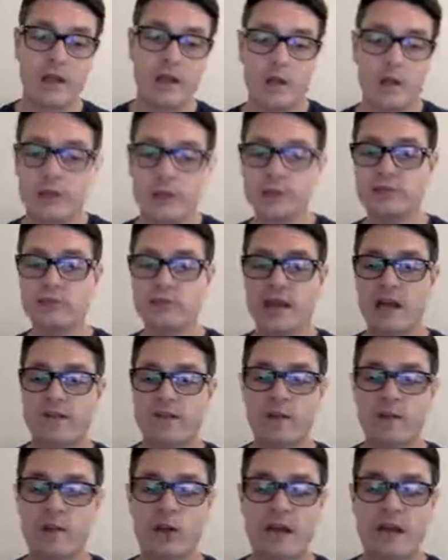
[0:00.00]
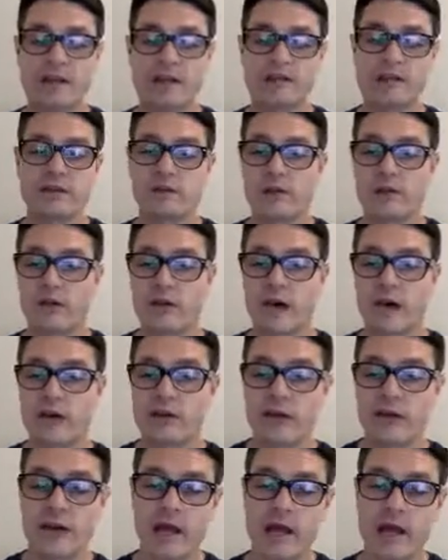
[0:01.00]
We also have the white
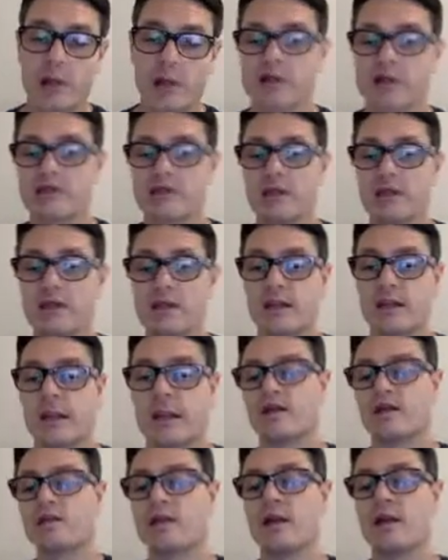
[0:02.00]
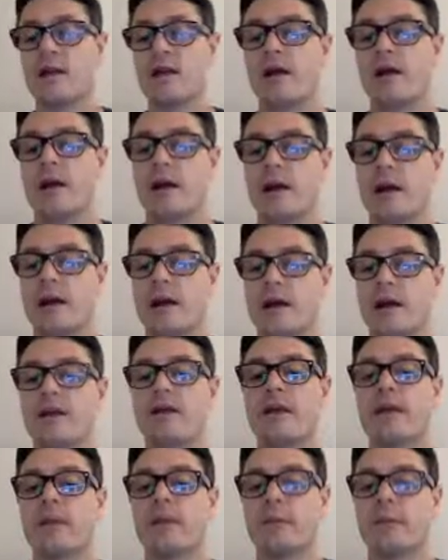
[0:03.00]
crown, which indicates
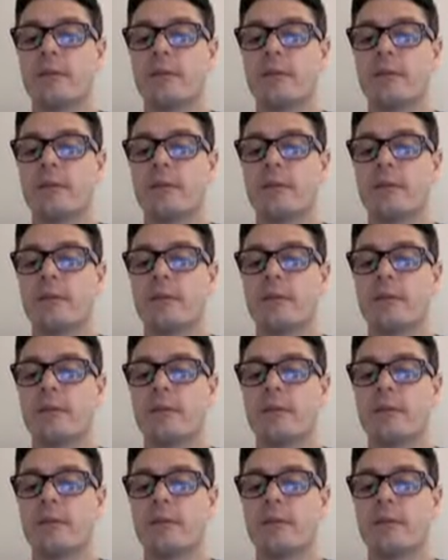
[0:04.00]
that